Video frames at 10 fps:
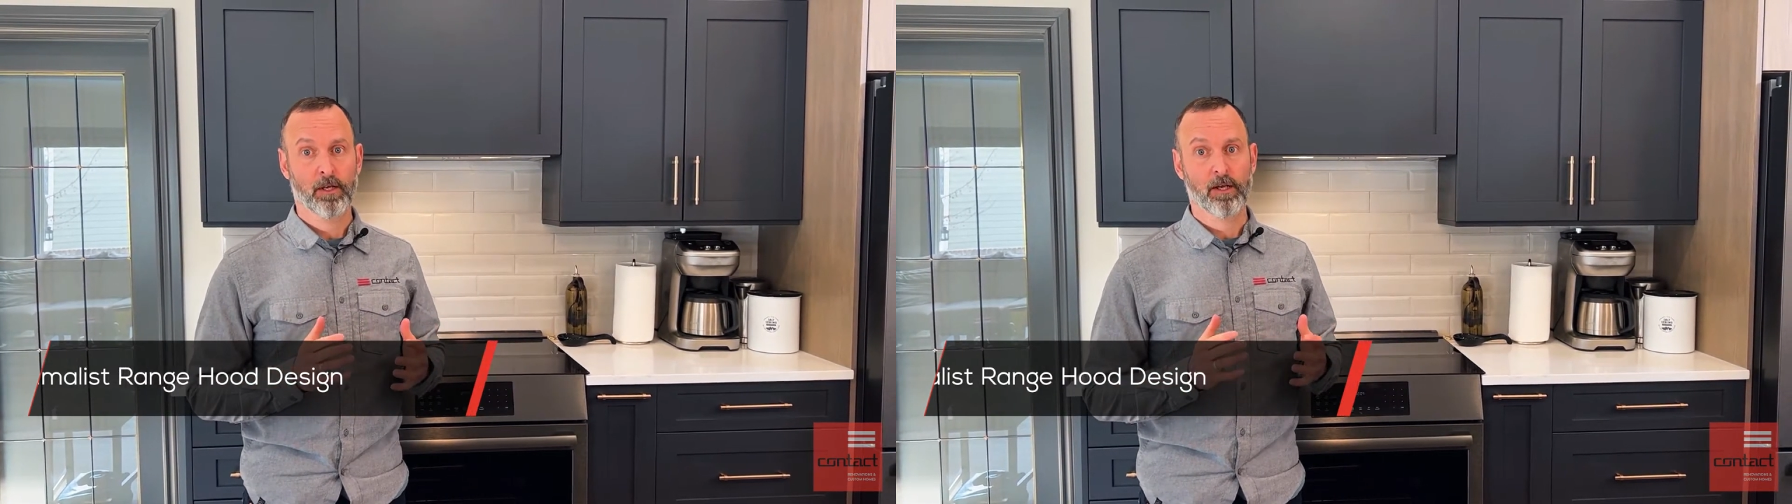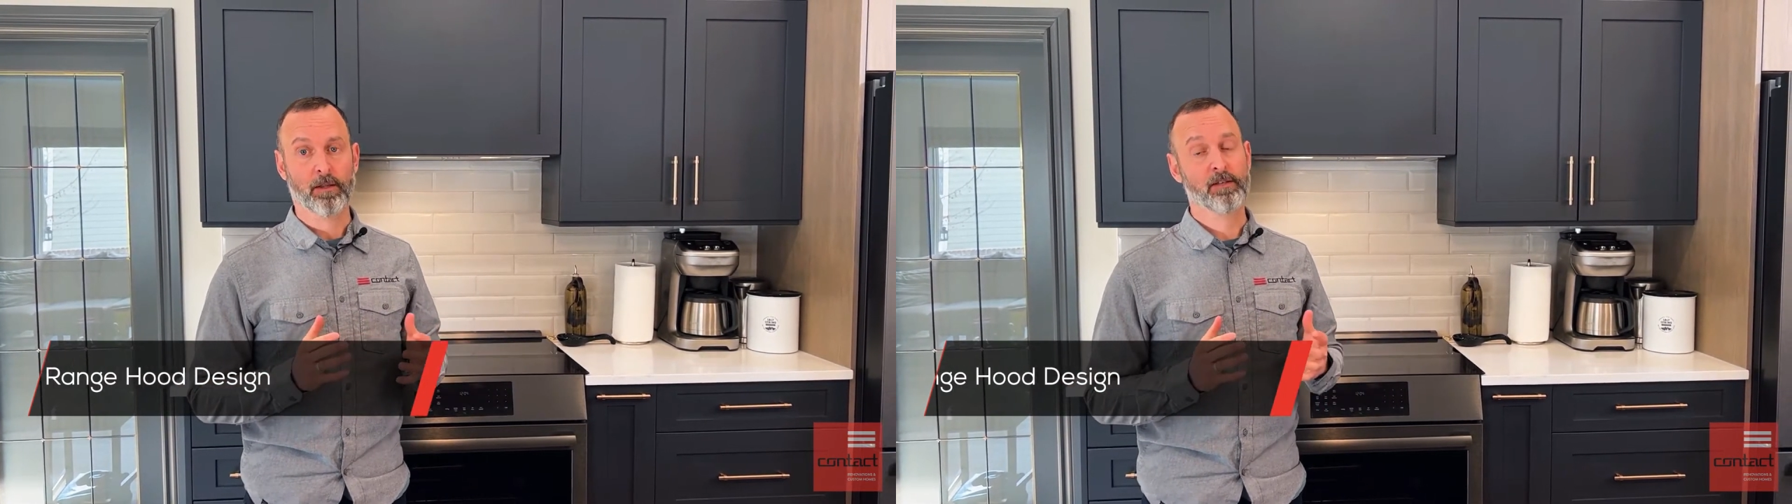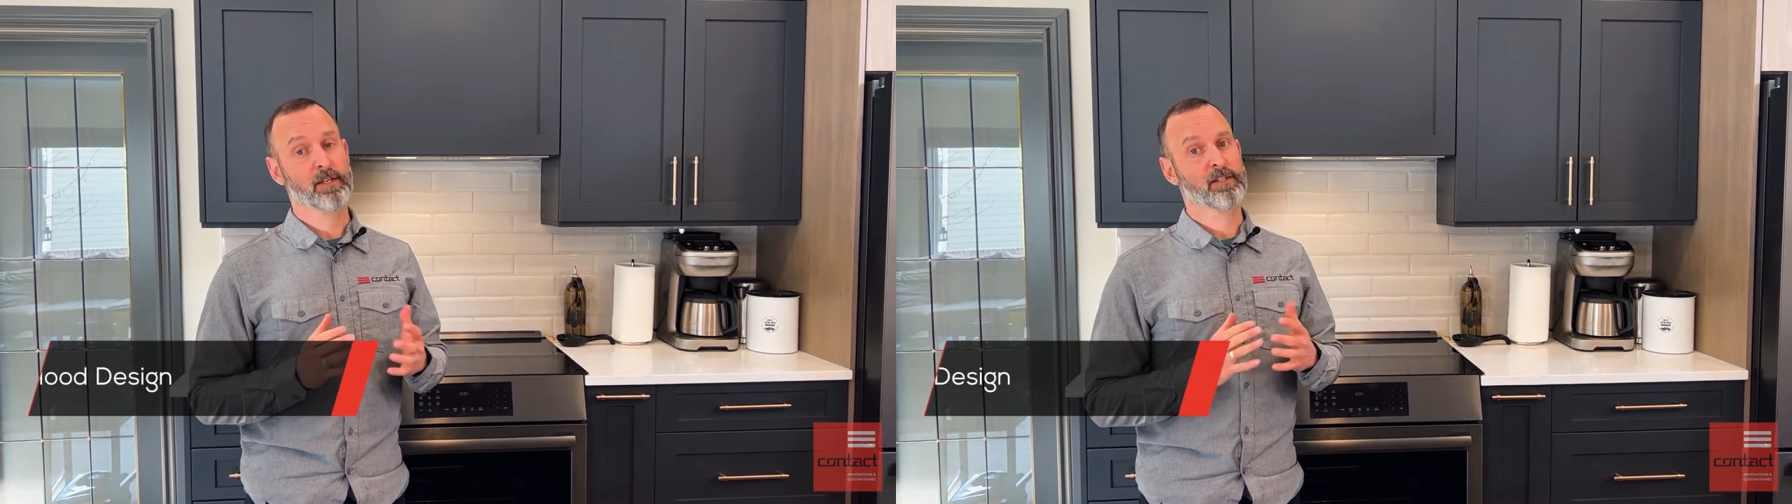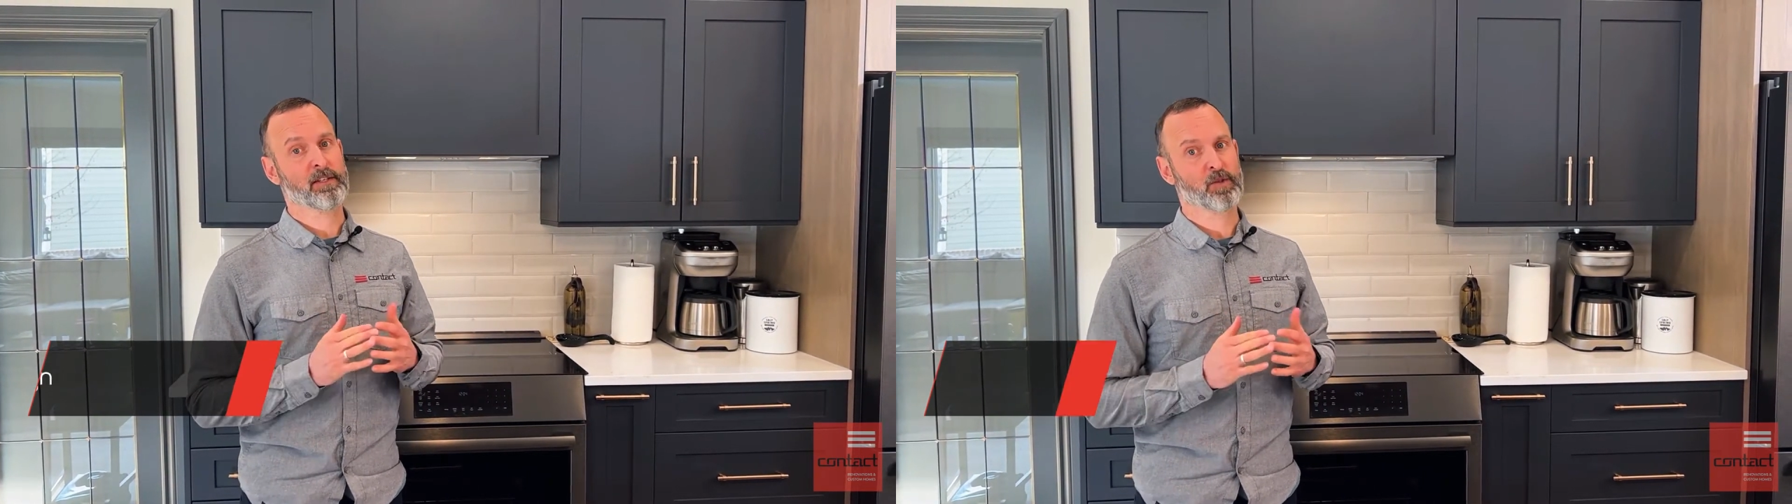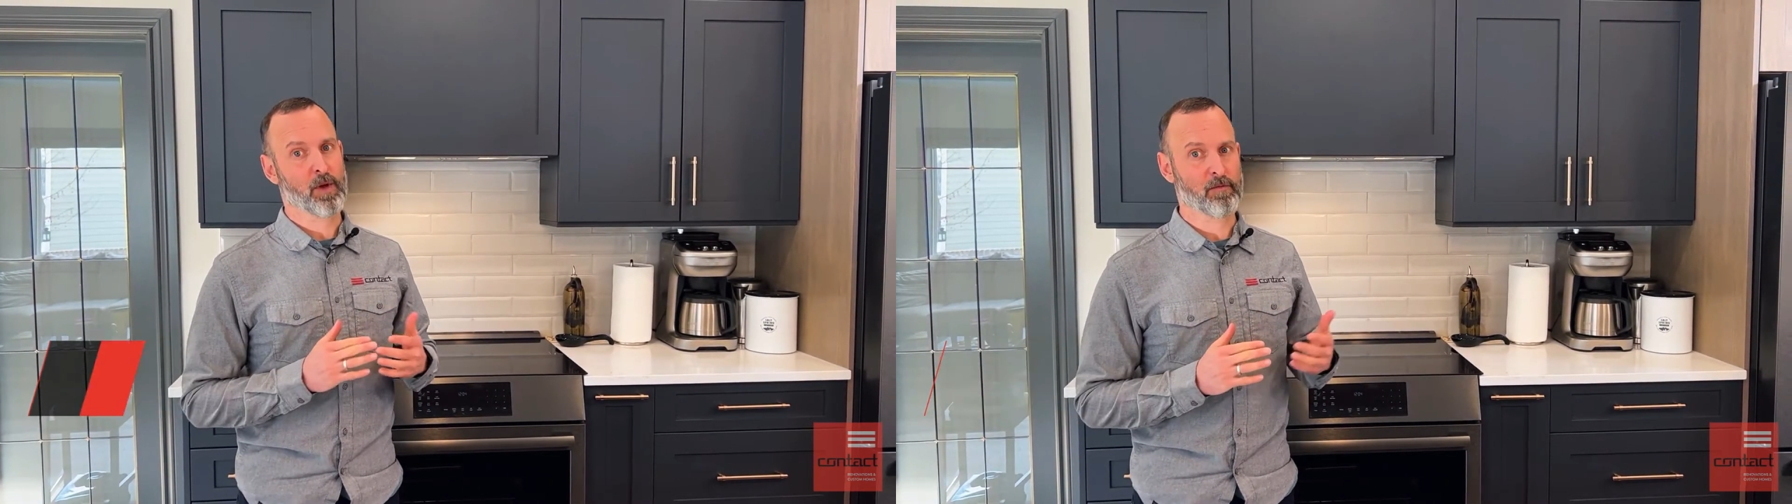In this
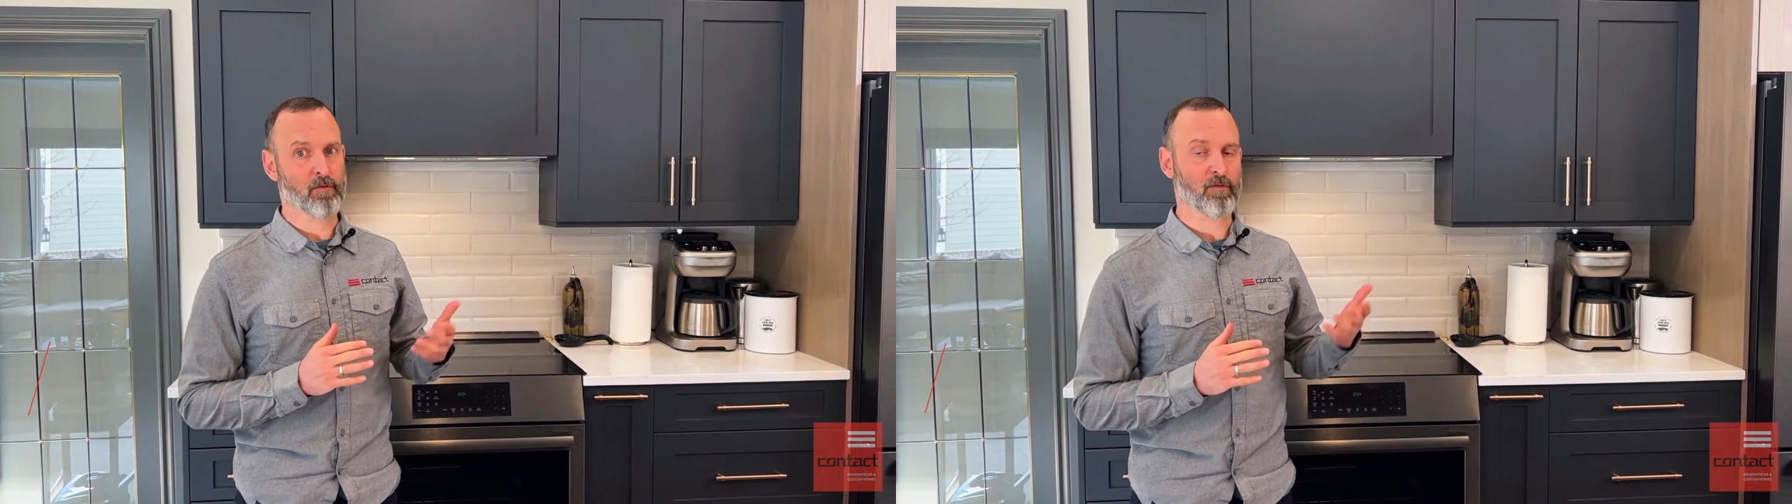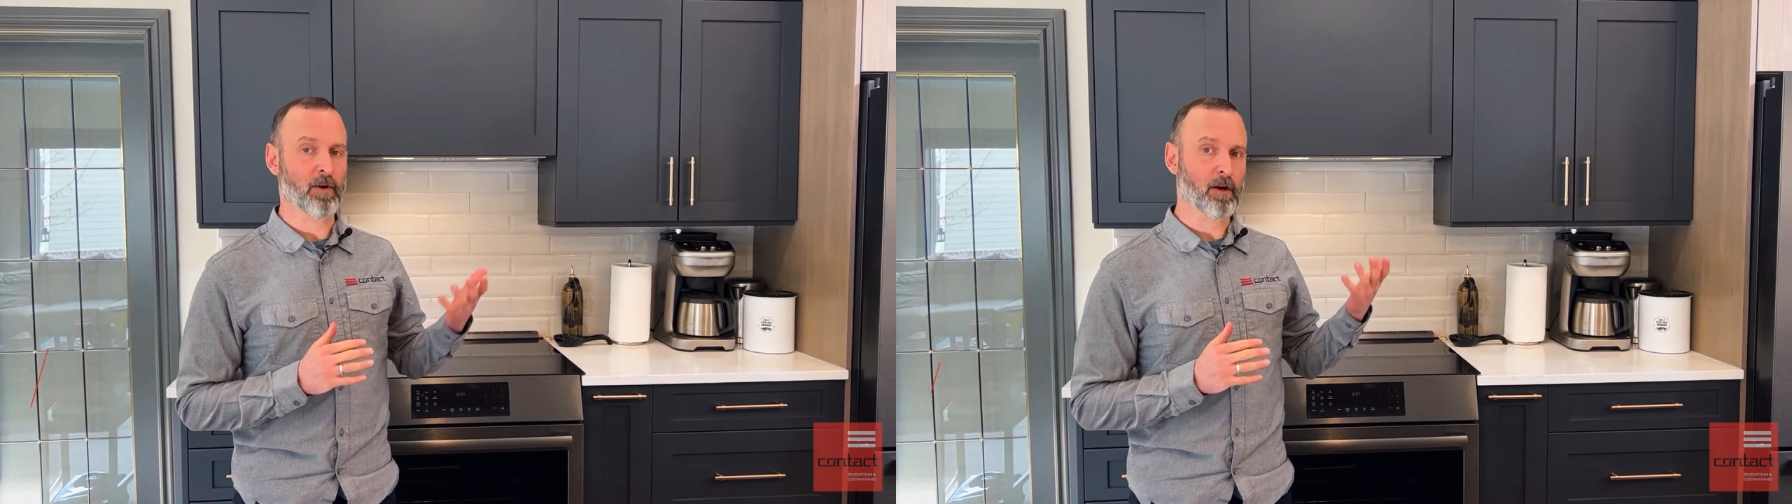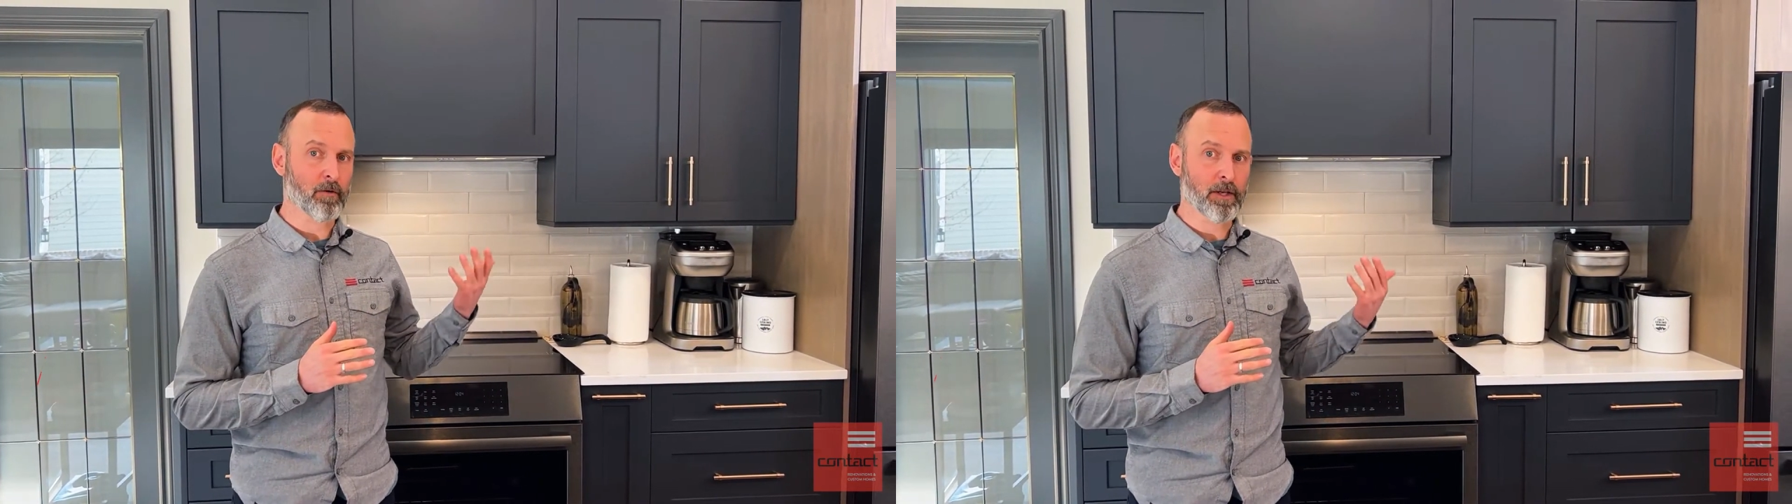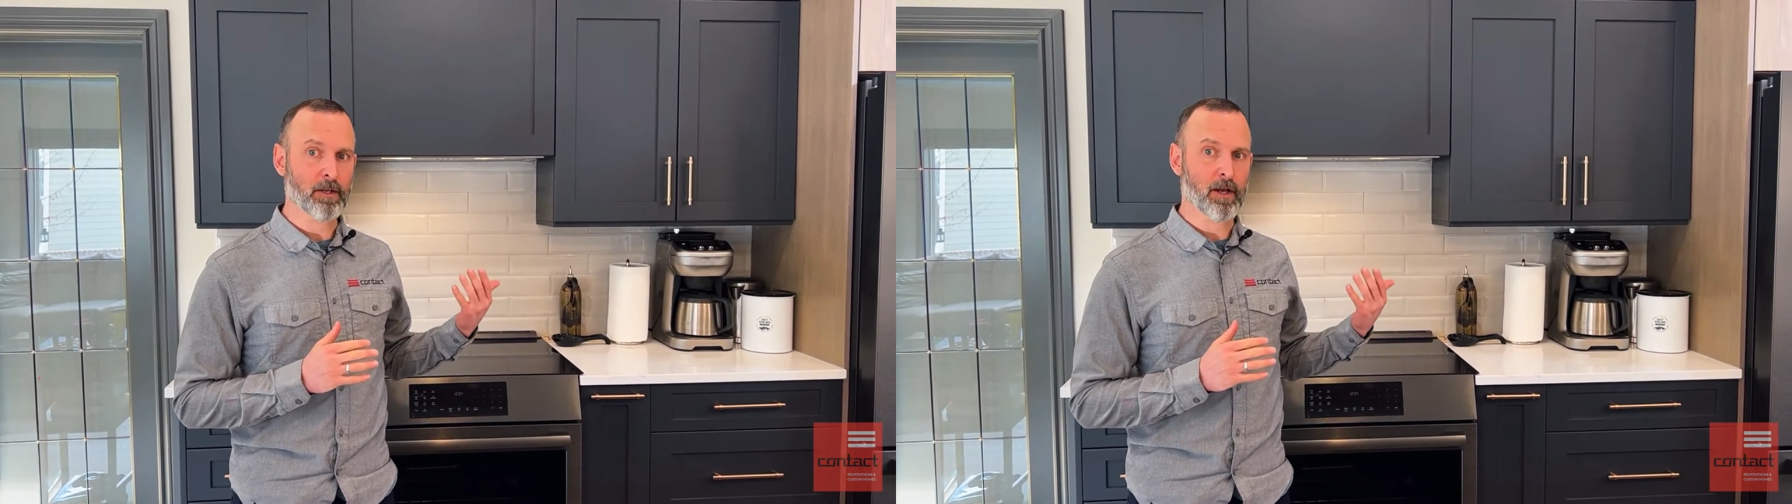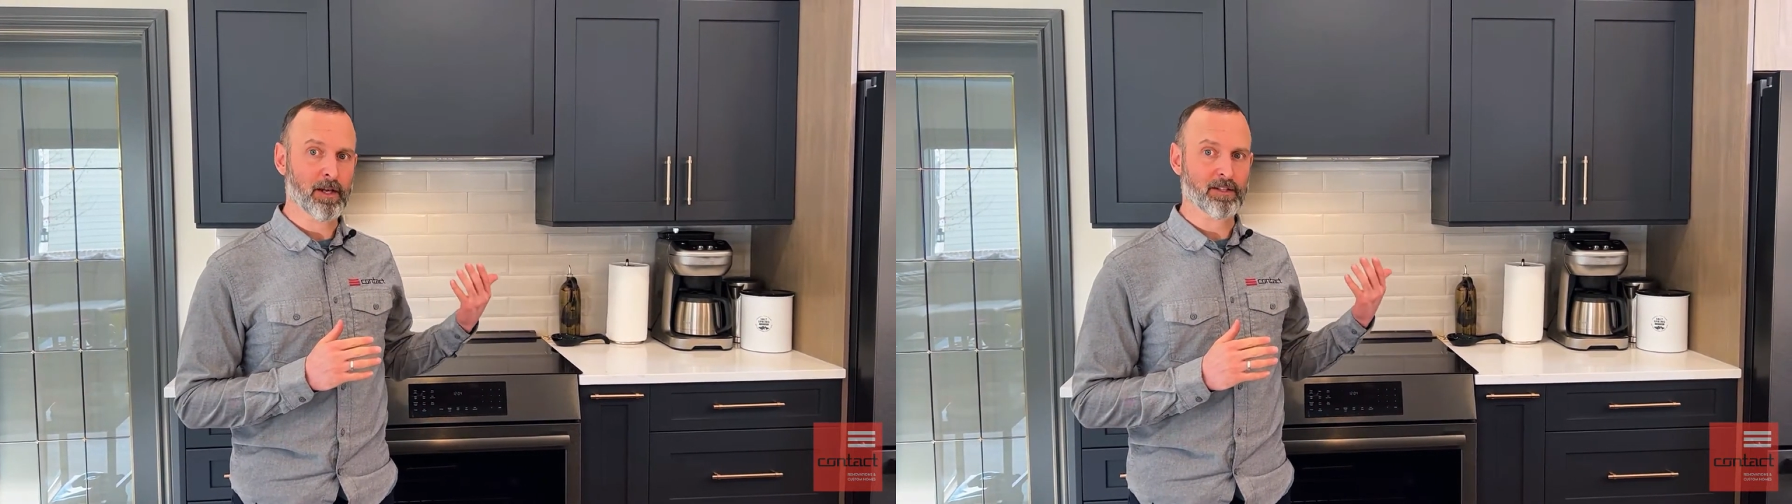instance, we have a very
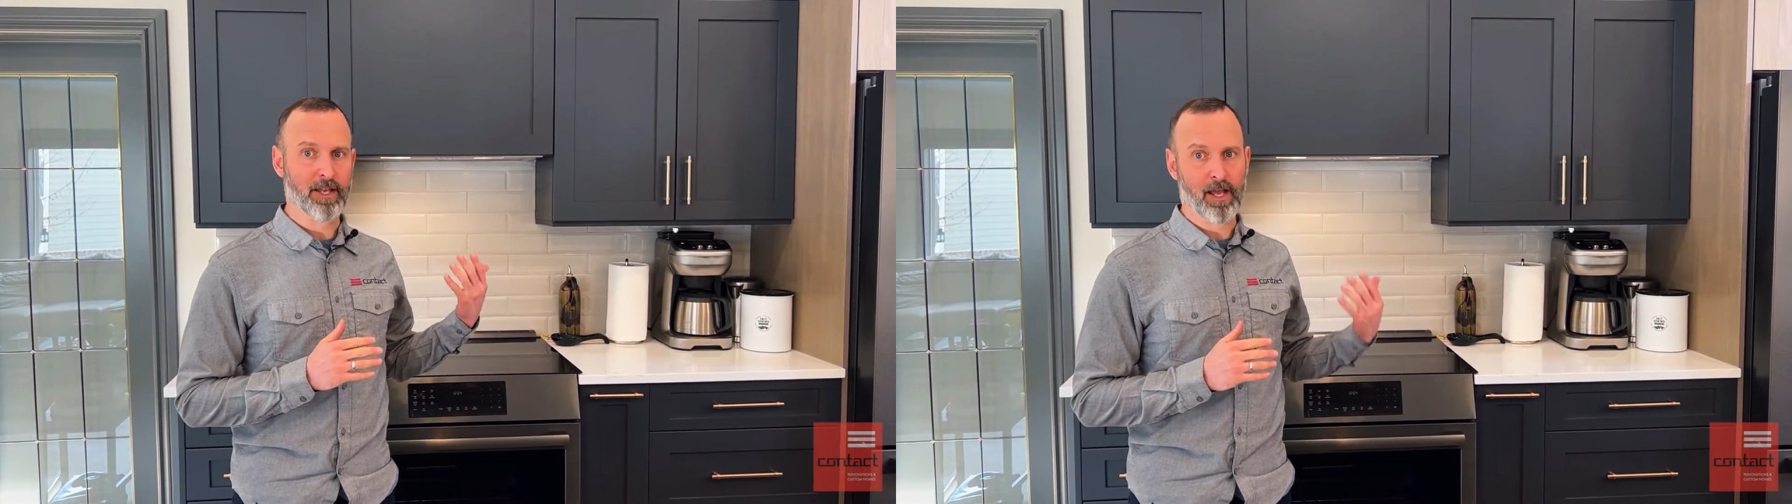nice,